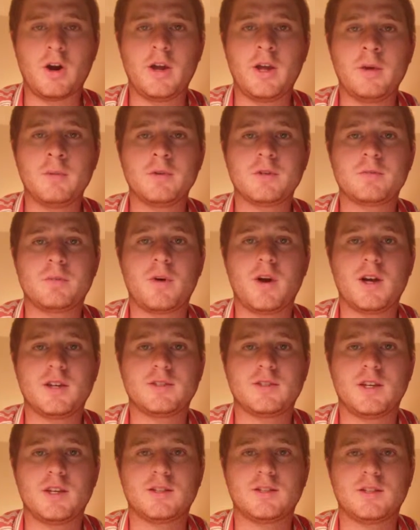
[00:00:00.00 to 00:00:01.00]
image
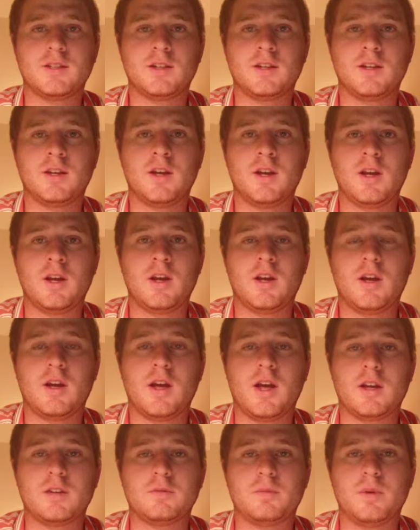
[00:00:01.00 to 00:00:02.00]
processing
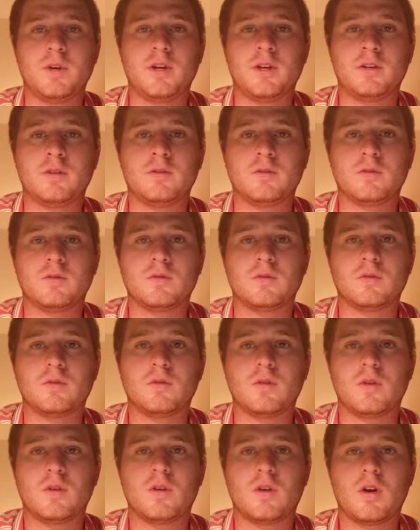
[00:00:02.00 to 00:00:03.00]
has been
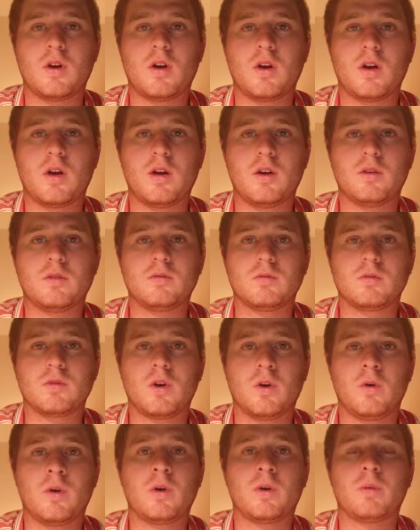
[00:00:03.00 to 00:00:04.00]

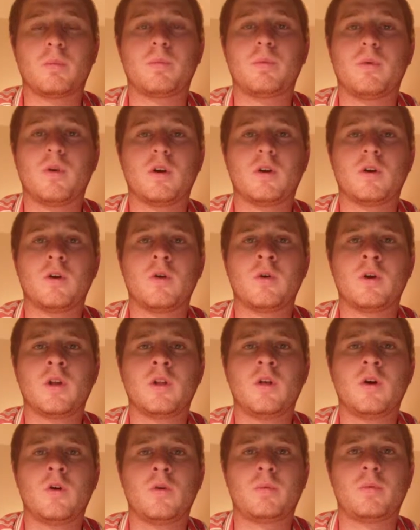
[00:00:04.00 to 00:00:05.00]
going
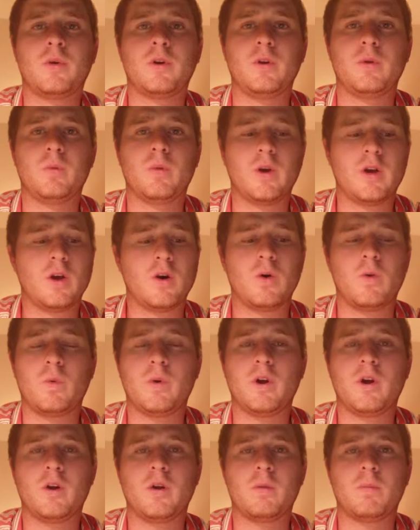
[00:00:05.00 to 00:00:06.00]
along pretty well.
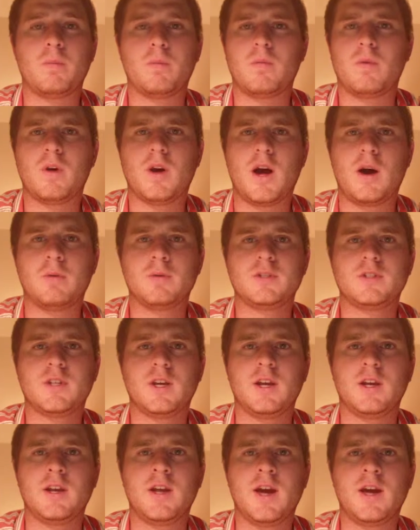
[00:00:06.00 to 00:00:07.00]
We are, I would
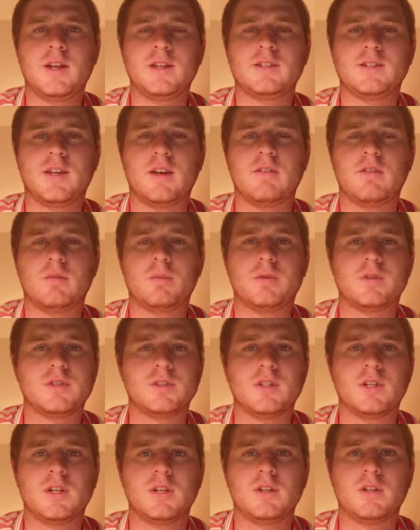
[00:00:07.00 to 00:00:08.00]
say,
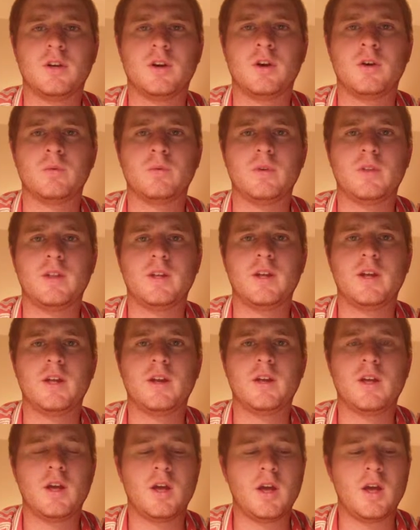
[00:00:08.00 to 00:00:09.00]
97% done with
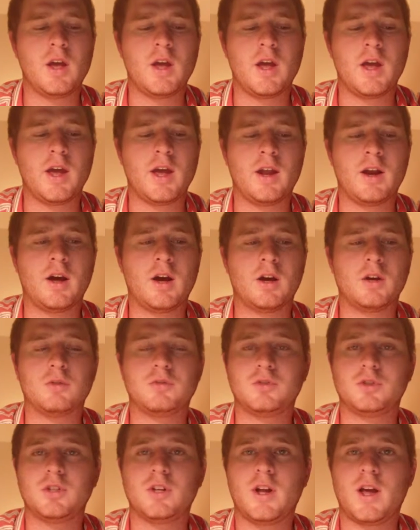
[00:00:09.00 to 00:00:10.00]
it, and
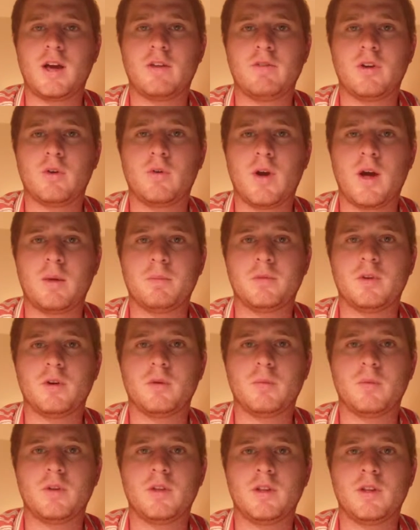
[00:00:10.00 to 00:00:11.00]
should have it wrapped
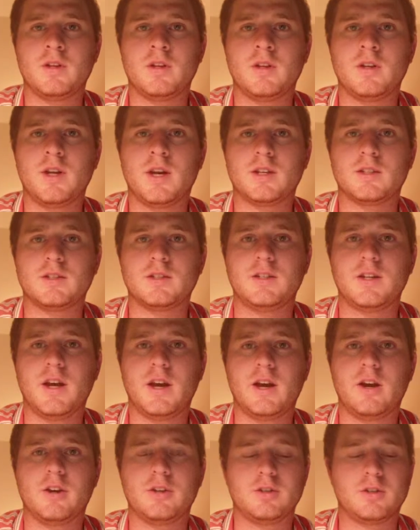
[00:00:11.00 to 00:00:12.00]
up within the next
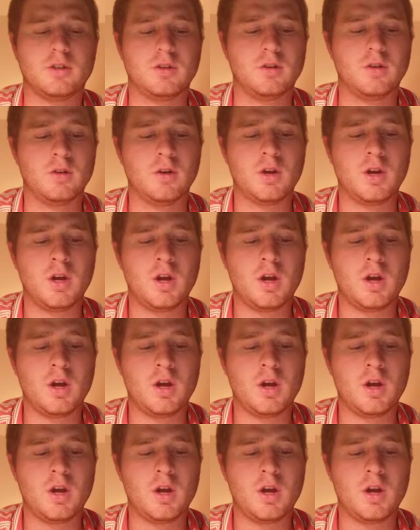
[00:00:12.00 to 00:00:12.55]
day or two.